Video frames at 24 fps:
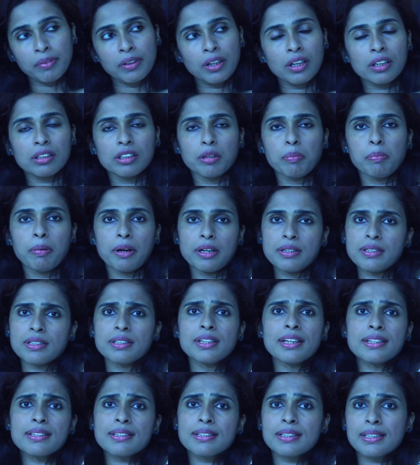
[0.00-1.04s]
The person
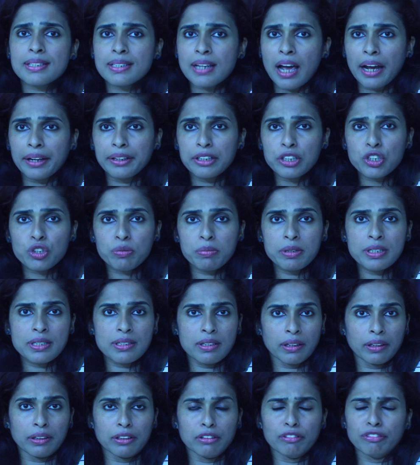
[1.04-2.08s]
has decided to be
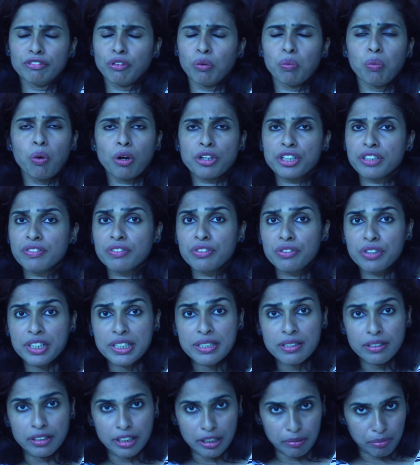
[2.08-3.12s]
single for whatever
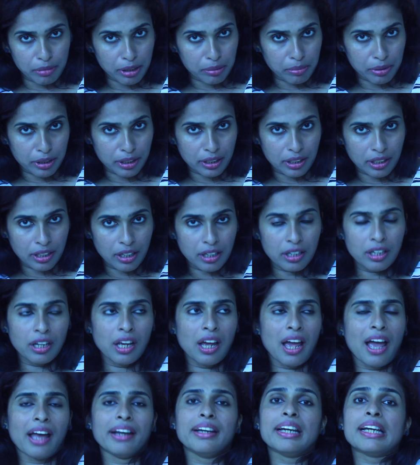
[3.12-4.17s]
reason it may be,
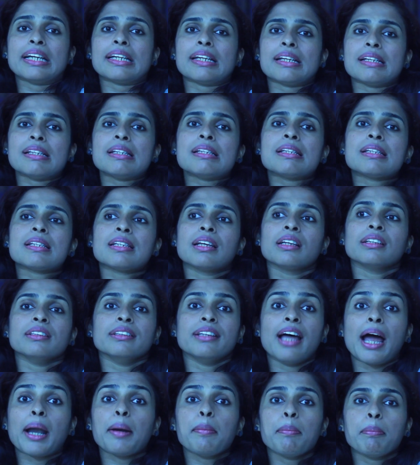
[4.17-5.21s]
and it is
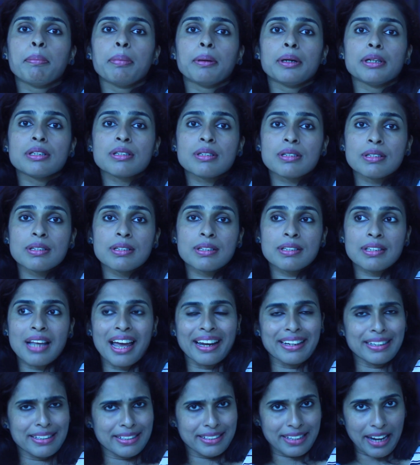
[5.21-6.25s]
that person's
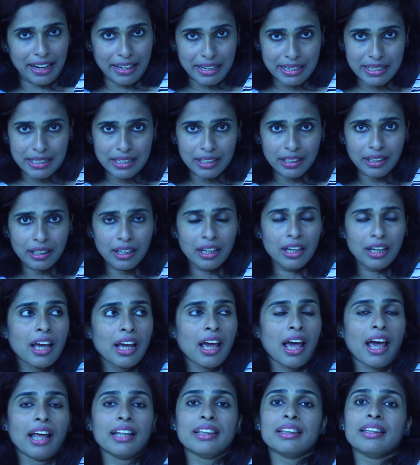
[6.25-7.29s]
identity
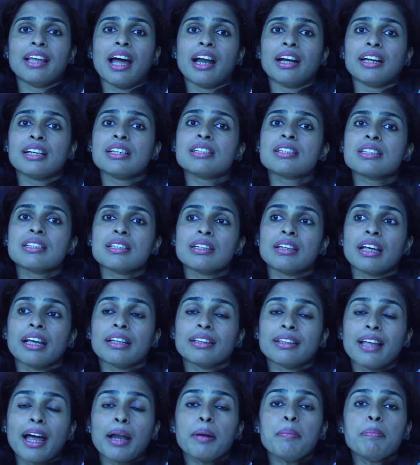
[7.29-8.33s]
and that is
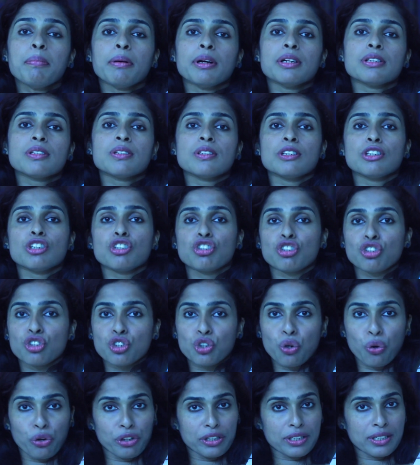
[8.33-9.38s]
that person's
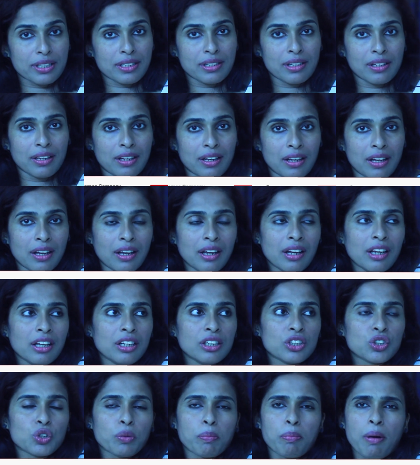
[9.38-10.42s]
choice.
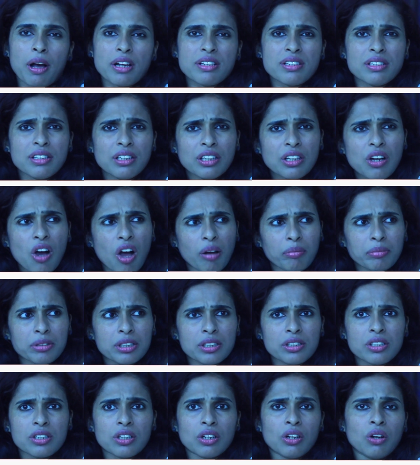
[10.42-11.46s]
So passing a
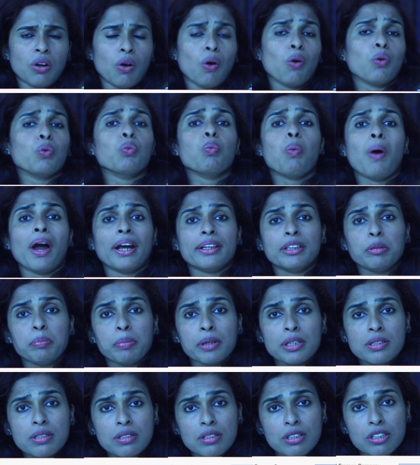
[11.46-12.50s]
comment on why the
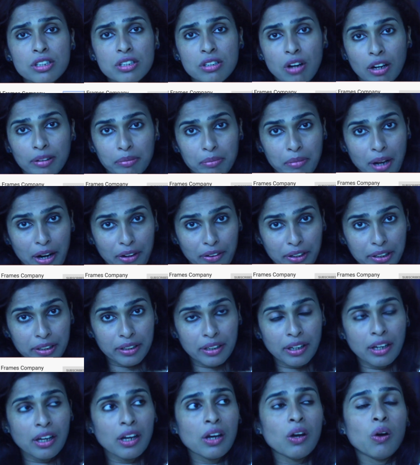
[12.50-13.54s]
person is not married,
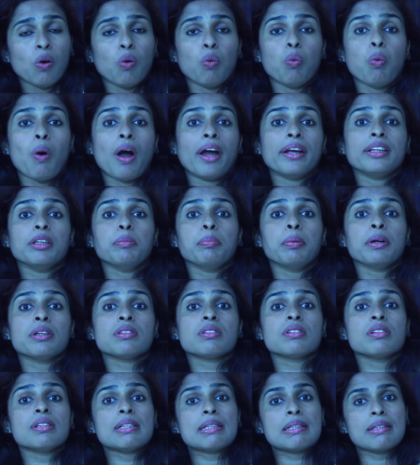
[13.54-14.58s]
why the
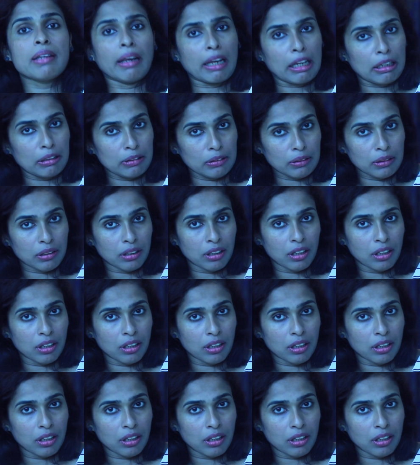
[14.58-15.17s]
person is single,